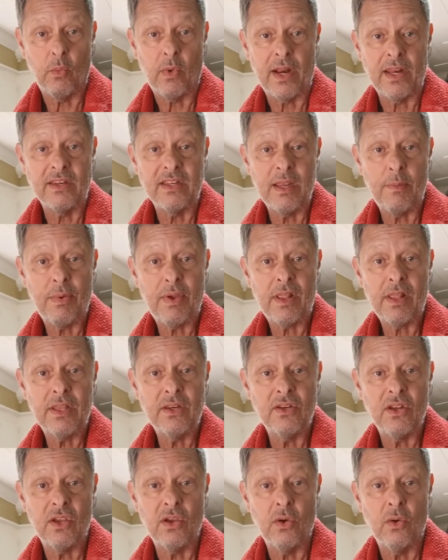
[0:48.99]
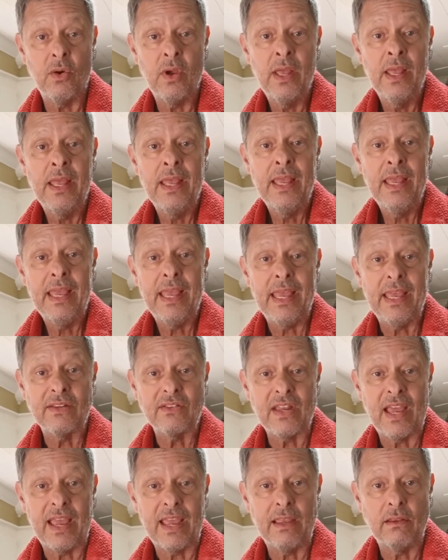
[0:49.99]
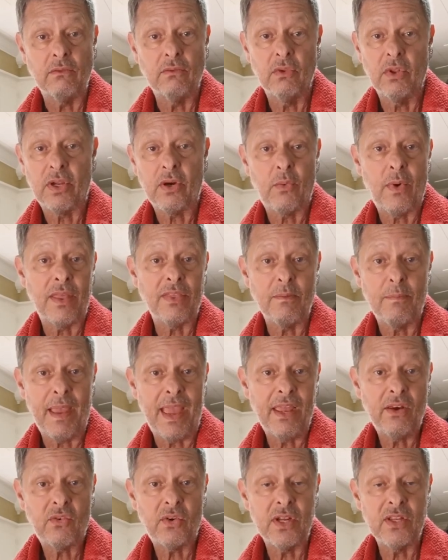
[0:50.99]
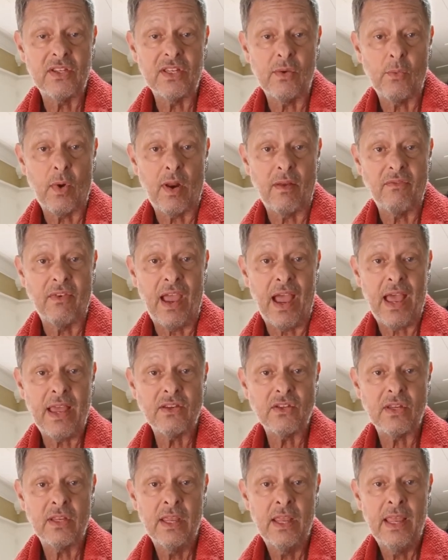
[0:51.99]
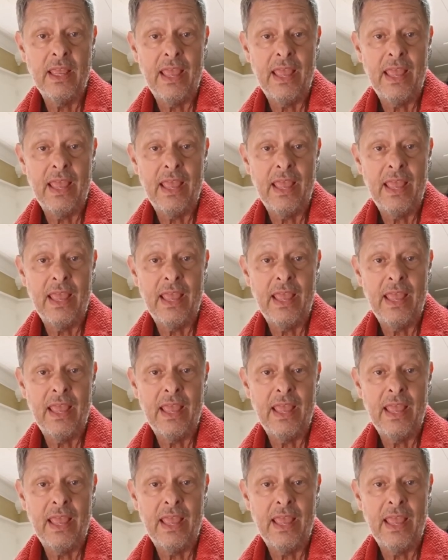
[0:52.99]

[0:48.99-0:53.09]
What I typically do is I look around the pantry and see what I've got,